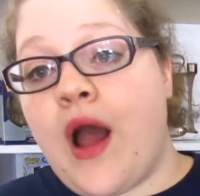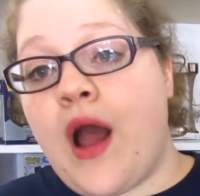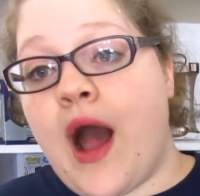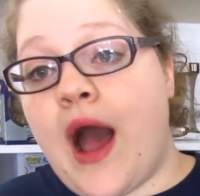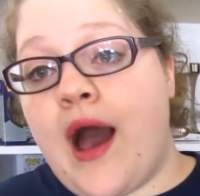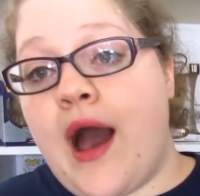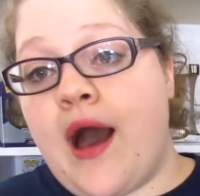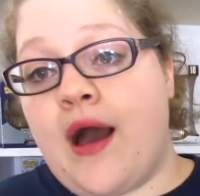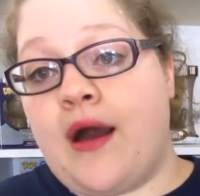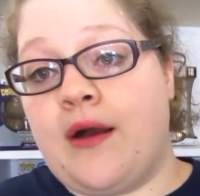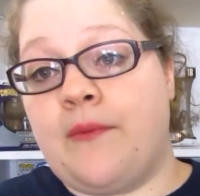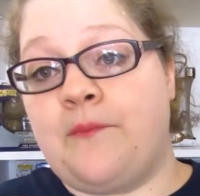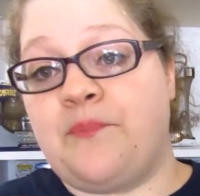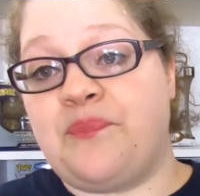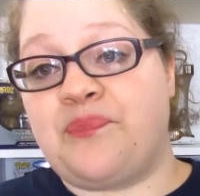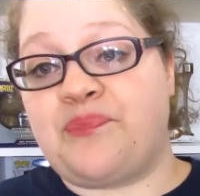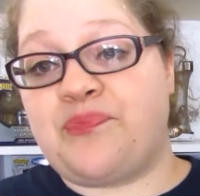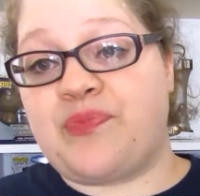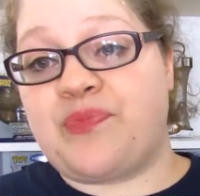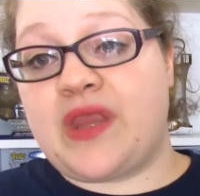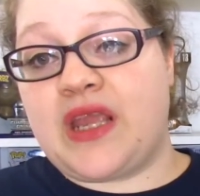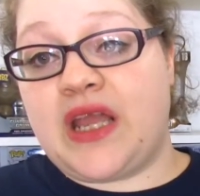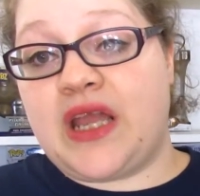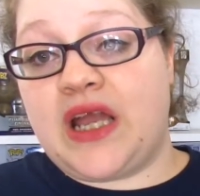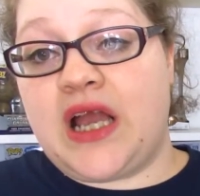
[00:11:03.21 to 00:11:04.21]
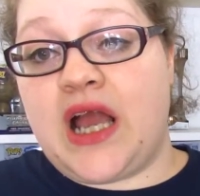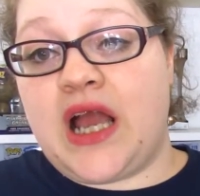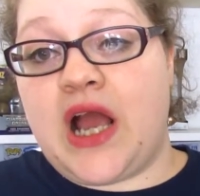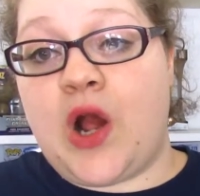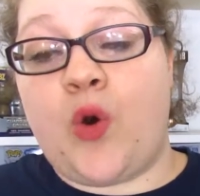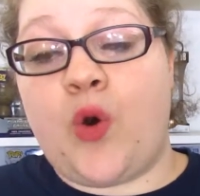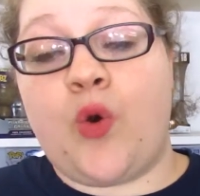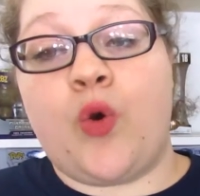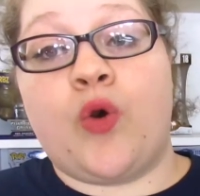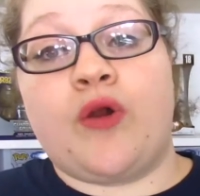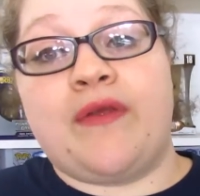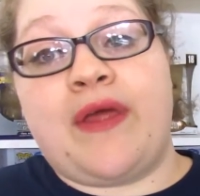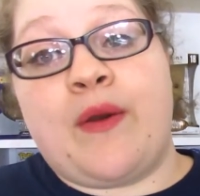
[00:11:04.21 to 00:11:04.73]
Um,
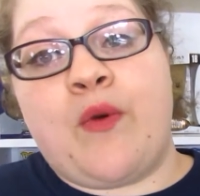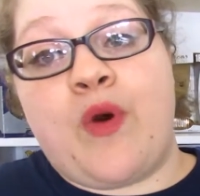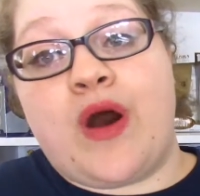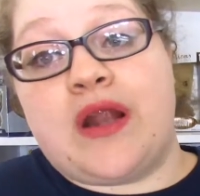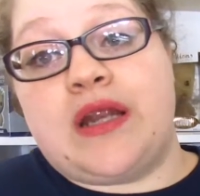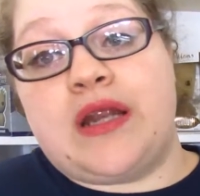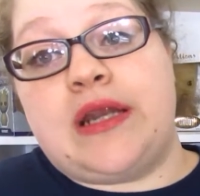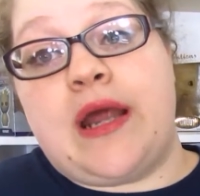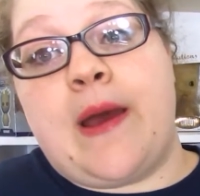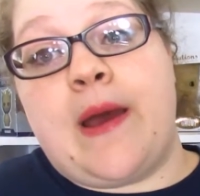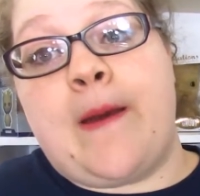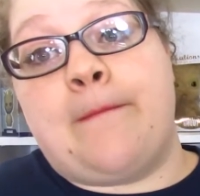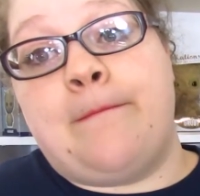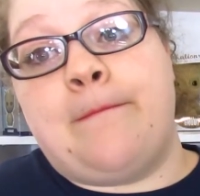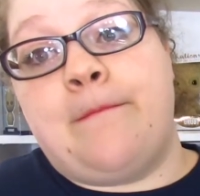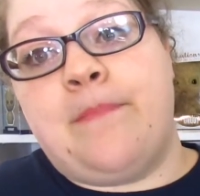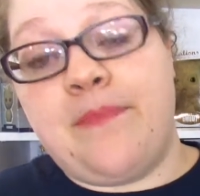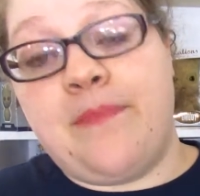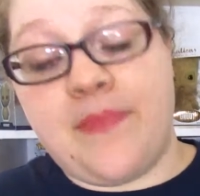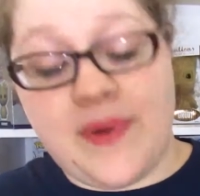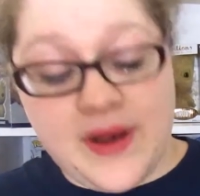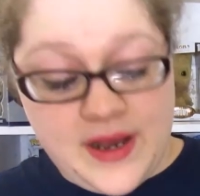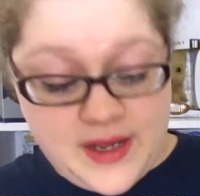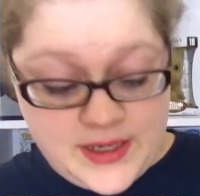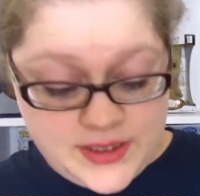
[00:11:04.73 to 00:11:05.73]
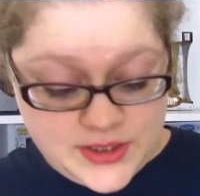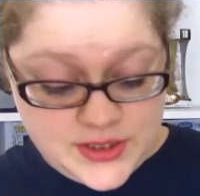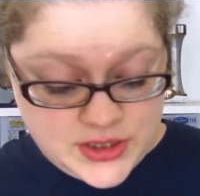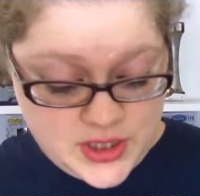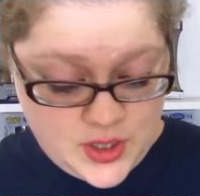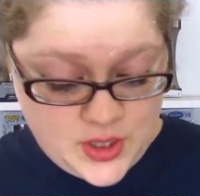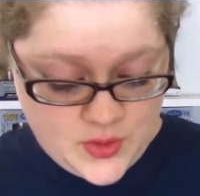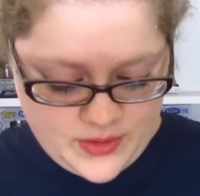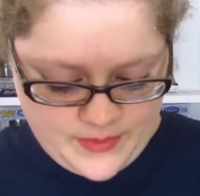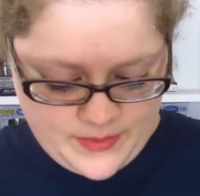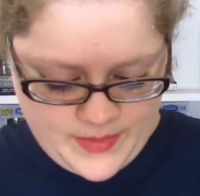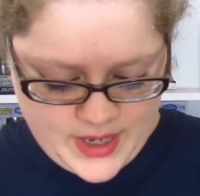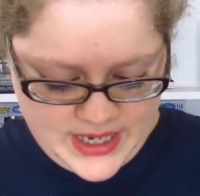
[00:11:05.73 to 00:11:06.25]
or they wanted a bunch
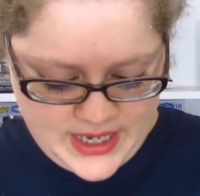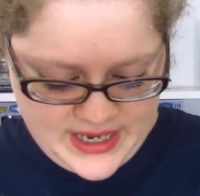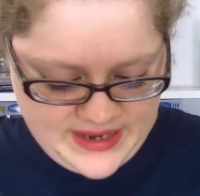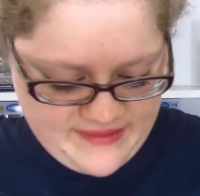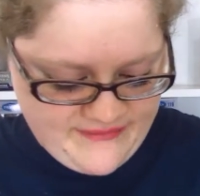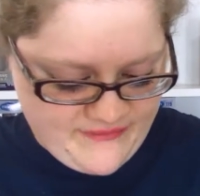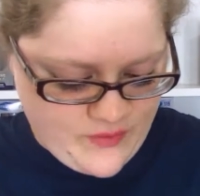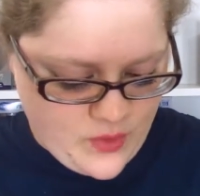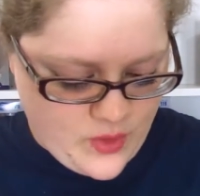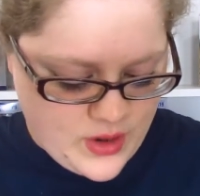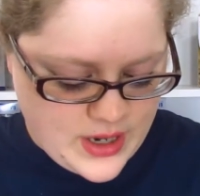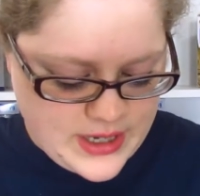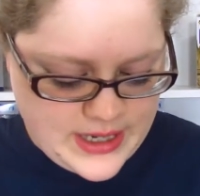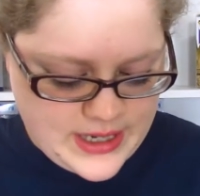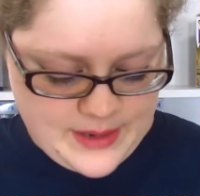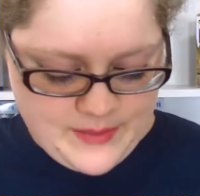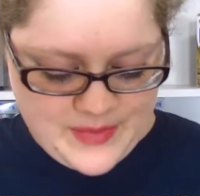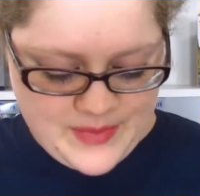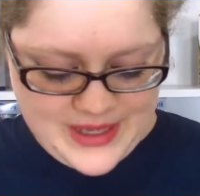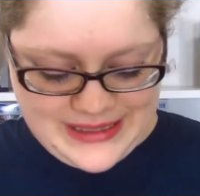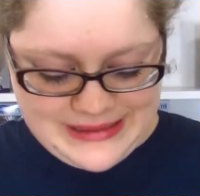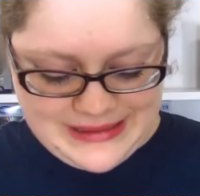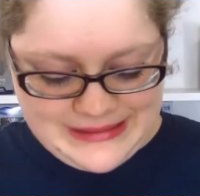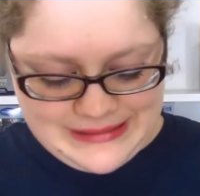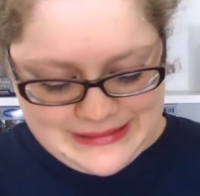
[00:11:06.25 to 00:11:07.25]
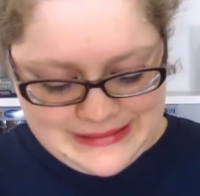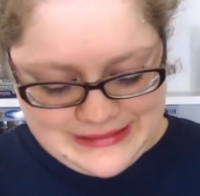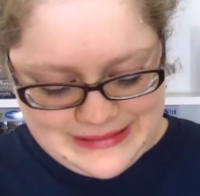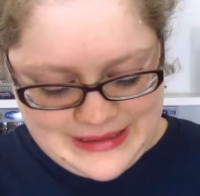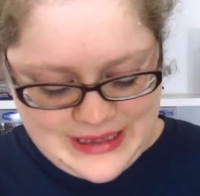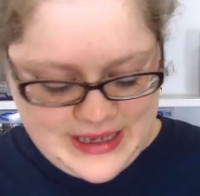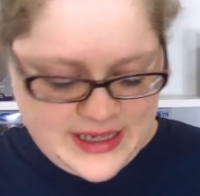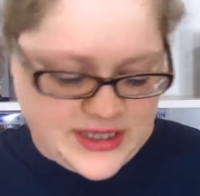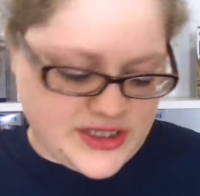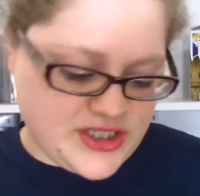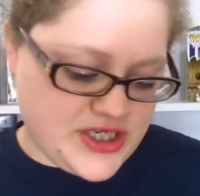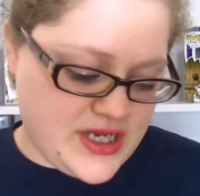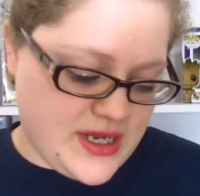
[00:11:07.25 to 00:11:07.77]
load of money for it. And I'm like, oh
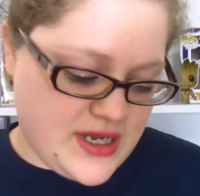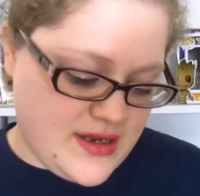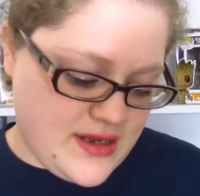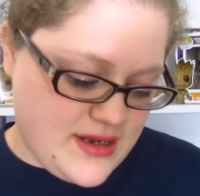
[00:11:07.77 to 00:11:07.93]
gosh.